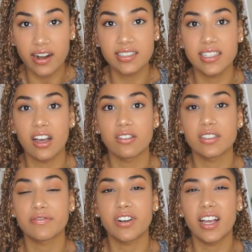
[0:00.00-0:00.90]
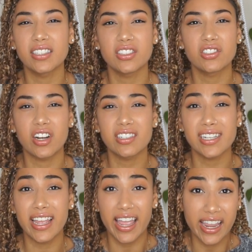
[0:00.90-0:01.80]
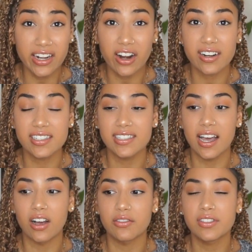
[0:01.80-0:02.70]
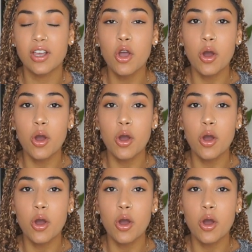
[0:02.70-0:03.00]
ourselves and for us to start to hate ourselves